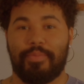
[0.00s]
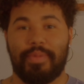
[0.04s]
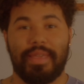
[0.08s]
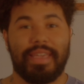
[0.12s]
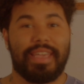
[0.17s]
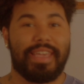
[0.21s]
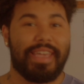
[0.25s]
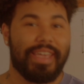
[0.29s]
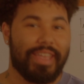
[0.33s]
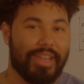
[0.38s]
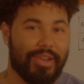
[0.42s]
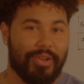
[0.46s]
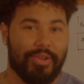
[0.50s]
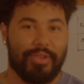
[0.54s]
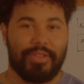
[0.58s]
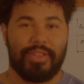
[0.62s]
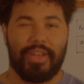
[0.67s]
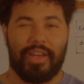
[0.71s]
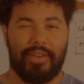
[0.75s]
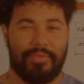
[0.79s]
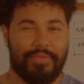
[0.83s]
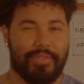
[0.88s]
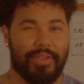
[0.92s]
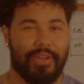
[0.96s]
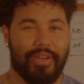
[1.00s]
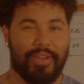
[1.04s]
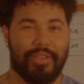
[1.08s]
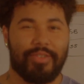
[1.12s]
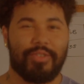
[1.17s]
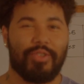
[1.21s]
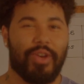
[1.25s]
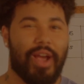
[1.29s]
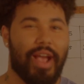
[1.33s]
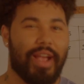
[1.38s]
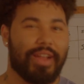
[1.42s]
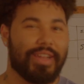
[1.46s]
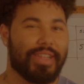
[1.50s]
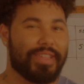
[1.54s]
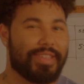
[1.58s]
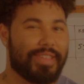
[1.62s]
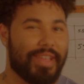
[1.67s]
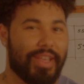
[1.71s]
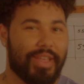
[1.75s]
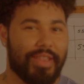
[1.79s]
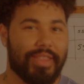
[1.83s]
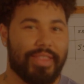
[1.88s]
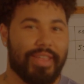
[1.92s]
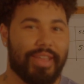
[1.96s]
beginner tufter trying to
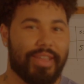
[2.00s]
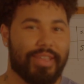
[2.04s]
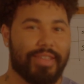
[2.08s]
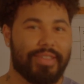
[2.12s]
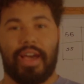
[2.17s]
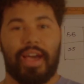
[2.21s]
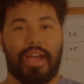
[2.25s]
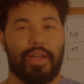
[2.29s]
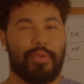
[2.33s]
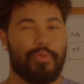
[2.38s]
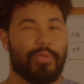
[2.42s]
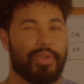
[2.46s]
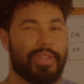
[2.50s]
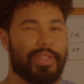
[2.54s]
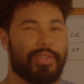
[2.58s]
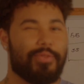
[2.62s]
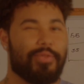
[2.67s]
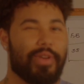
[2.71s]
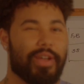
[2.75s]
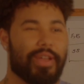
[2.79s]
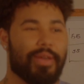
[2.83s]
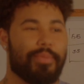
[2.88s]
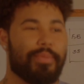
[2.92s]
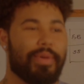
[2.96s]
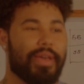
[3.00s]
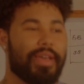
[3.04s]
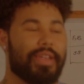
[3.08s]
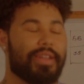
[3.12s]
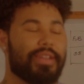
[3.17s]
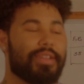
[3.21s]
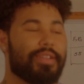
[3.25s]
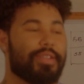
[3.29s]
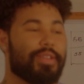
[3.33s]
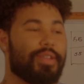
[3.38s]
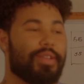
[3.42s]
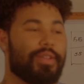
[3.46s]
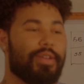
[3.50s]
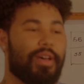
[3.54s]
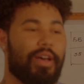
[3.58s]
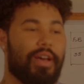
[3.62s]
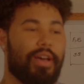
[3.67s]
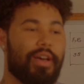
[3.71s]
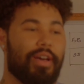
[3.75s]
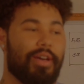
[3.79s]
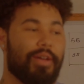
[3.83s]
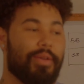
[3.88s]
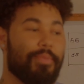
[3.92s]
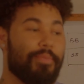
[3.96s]
sell things. I really recommend
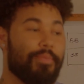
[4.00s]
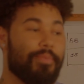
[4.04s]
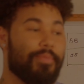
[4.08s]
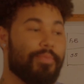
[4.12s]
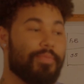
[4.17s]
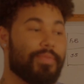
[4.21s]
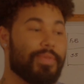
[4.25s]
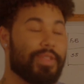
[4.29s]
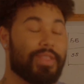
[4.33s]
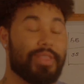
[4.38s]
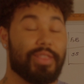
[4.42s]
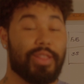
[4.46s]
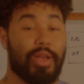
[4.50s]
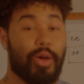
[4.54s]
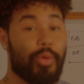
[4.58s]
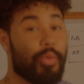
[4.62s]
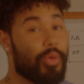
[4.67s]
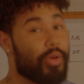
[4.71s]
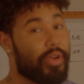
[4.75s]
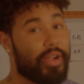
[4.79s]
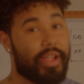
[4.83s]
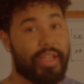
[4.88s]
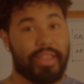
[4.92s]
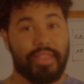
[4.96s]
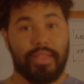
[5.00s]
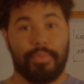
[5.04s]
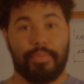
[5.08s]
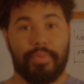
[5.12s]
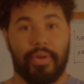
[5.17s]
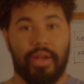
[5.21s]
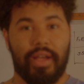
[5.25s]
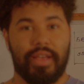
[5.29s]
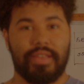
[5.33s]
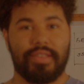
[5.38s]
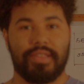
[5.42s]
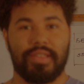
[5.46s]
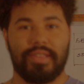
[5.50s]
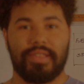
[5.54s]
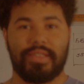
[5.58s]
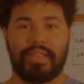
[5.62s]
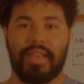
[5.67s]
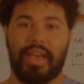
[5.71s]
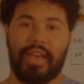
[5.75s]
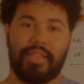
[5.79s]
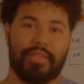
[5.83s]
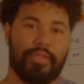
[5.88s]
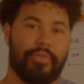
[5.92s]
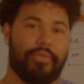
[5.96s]
lowering the prices
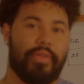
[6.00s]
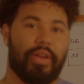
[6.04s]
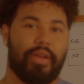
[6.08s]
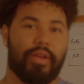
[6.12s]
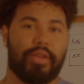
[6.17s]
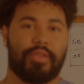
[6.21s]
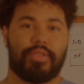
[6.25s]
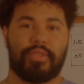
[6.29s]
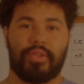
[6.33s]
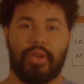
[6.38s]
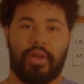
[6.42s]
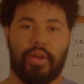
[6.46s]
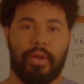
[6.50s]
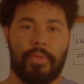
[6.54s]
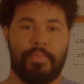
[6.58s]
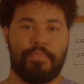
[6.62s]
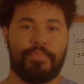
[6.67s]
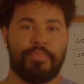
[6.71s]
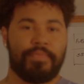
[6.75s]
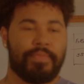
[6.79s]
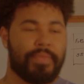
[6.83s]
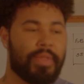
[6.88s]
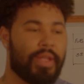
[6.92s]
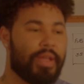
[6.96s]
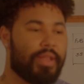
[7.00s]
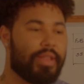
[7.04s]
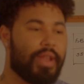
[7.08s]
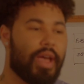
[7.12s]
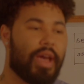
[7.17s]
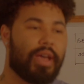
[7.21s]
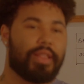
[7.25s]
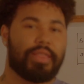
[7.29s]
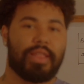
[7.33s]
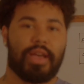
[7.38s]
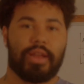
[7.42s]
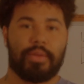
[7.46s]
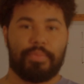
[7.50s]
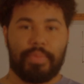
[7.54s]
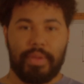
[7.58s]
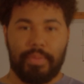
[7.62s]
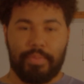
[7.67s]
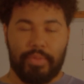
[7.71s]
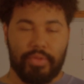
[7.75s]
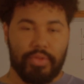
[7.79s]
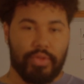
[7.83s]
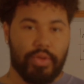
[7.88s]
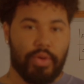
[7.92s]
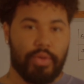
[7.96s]
at the very start. Not a lot of
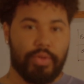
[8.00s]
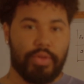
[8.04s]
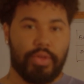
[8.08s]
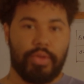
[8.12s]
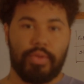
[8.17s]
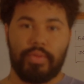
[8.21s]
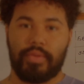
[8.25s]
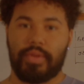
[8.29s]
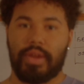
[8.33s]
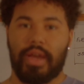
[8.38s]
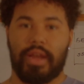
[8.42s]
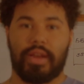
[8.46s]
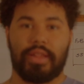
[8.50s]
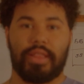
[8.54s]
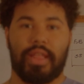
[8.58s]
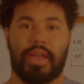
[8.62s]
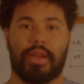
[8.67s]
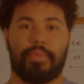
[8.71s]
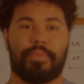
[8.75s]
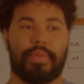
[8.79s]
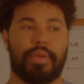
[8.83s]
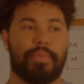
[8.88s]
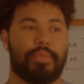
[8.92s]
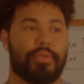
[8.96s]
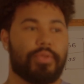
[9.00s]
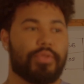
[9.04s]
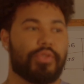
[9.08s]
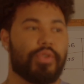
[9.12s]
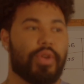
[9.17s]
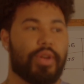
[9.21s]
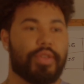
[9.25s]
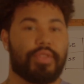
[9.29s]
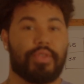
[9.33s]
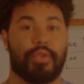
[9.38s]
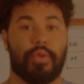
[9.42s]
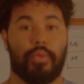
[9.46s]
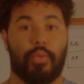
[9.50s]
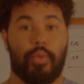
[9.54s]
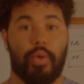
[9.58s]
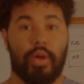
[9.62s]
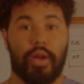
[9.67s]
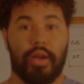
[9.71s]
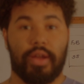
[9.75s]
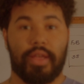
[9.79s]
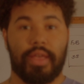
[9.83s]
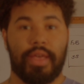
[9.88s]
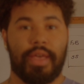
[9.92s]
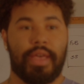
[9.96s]
people know you, not a lot of people trust your
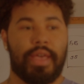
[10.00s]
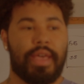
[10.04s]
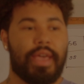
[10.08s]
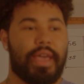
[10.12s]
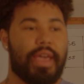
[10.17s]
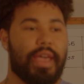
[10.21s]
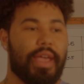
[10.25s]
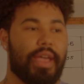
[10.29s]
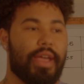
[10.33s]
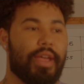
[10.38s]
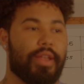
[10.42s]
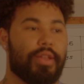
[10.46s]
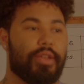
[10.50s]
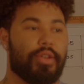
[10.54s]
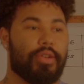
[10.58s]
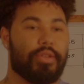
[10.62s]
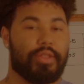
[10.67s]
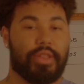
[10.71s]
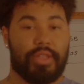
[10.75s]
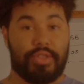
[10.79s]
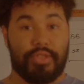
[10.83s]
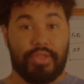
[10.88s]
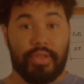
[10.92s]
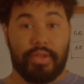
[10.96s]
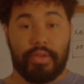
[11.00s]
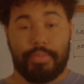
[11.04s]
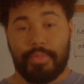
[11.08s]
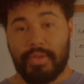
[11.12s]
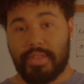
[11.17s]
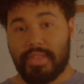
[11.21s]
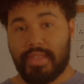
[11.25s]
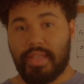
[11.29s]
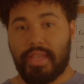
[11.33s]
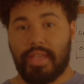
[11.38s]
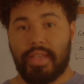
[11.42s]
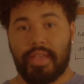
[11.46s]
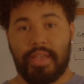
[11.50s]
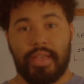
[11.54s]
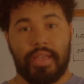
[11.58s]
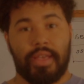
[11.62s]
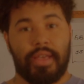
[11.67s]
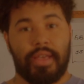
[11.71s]
work and your legitimacy.